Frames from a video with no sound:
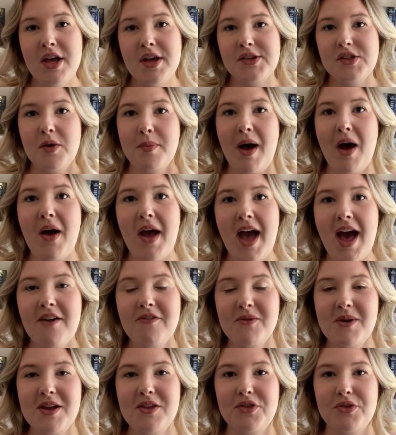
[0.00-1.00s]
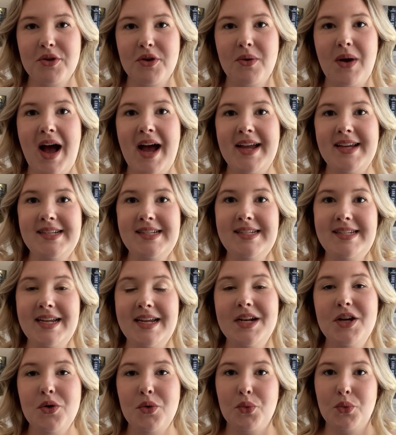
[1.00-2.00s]
So about halfway through, I
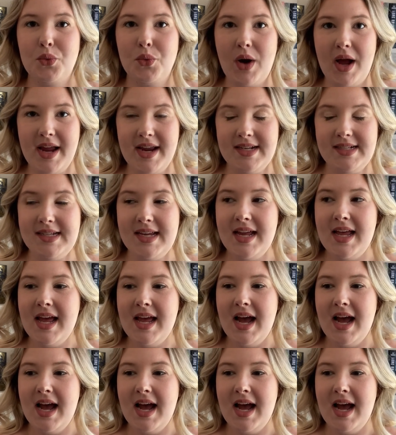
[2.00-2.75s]
did write